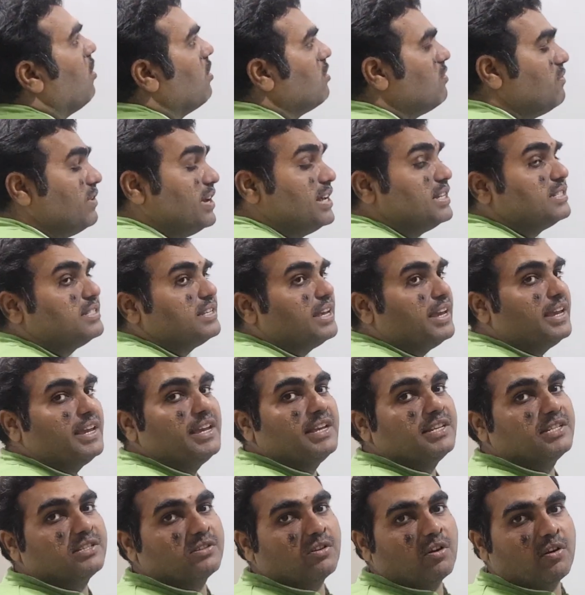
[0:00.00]
Always
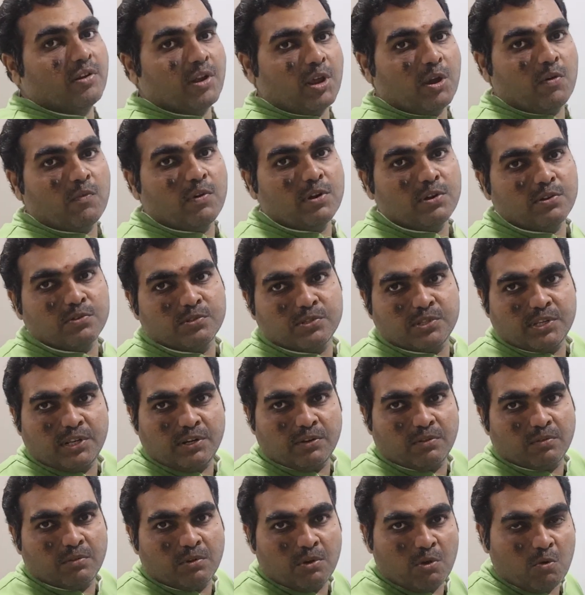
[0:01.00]
A is not equal to
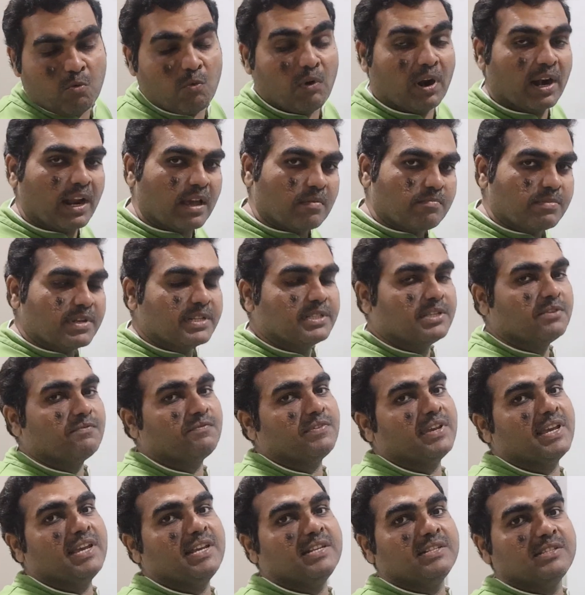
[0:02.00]
0. What happens
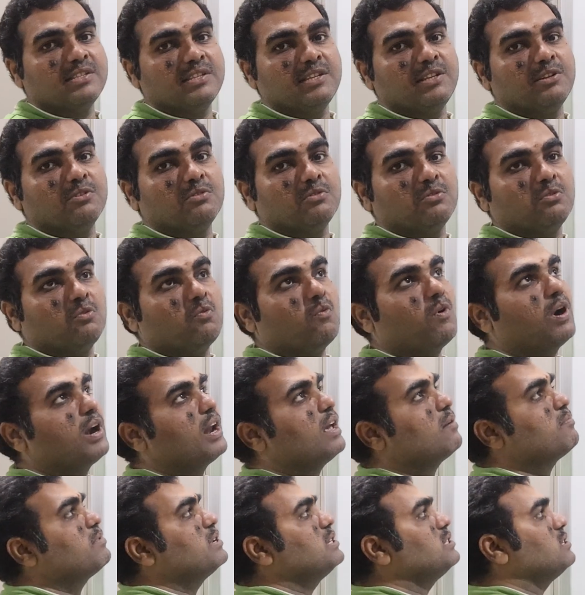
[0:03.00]
if A is 0?
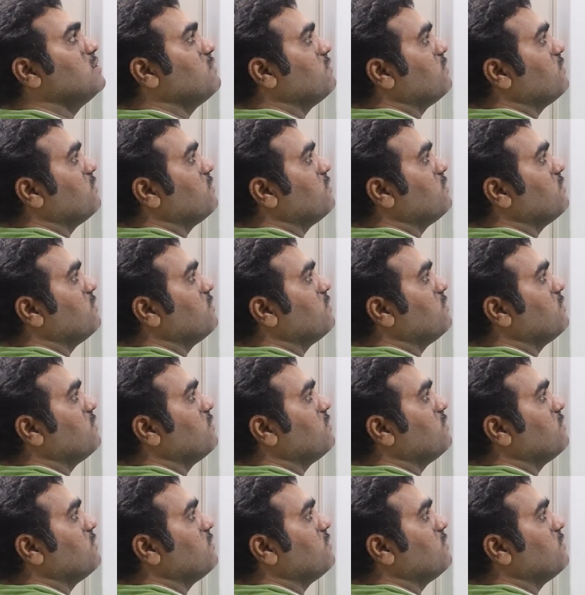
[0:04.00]
What happens